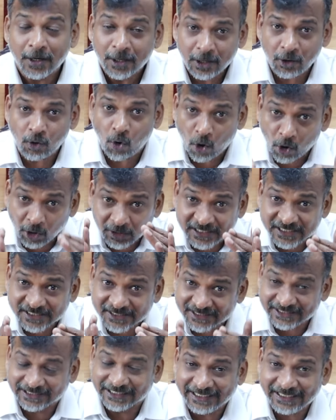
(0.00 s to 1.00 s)
Now, all these
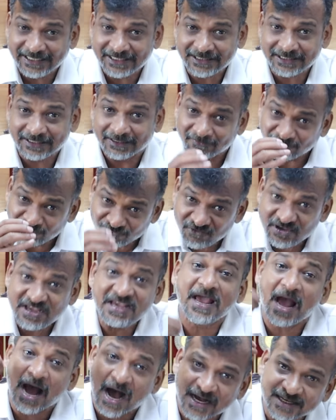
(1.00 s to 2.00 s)
three,
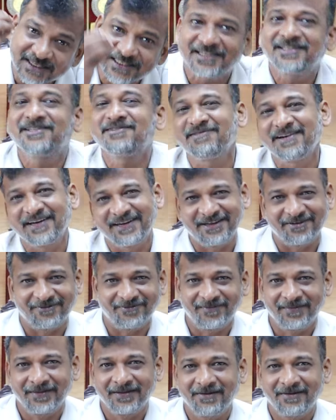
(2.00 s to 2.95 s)
we ourselves will give.